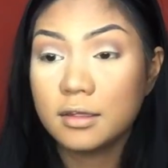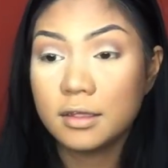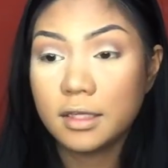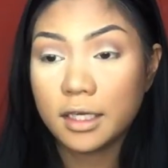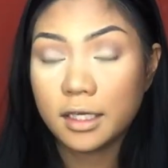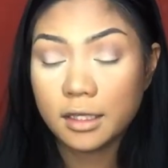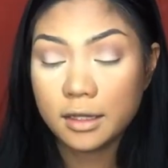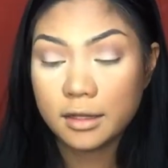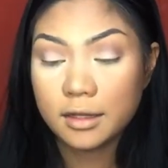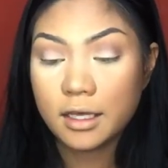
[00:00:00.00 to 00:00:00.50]

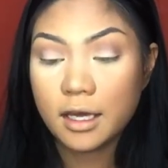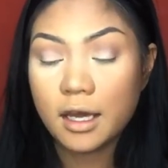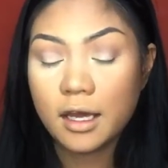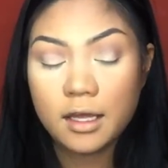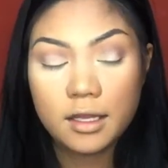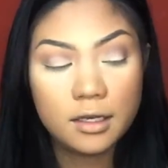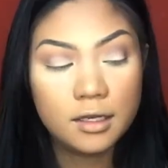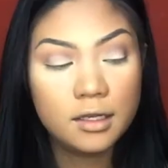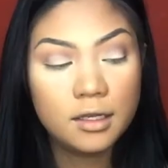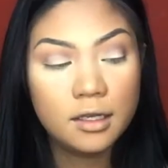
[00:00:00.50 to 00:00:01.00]
like
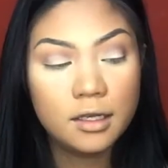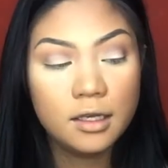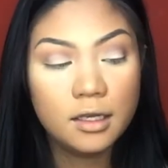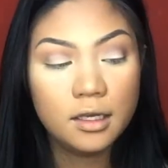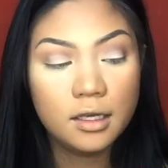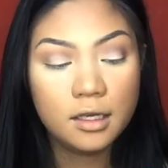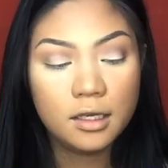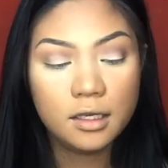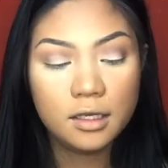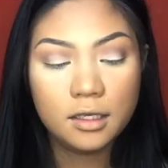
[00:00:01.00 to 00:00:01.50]
that,
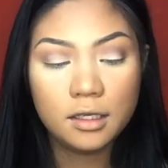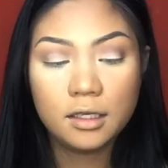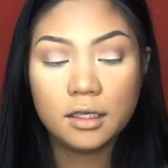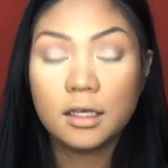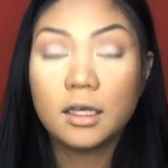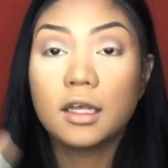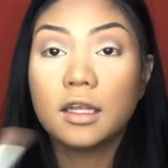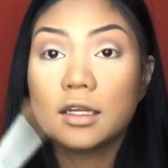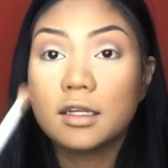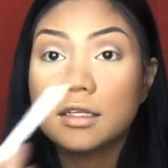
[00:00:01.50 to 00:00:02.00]

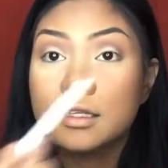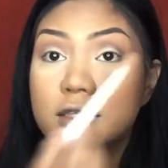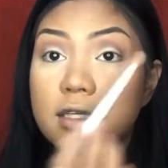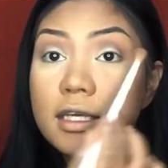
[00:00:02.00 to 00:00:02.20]
and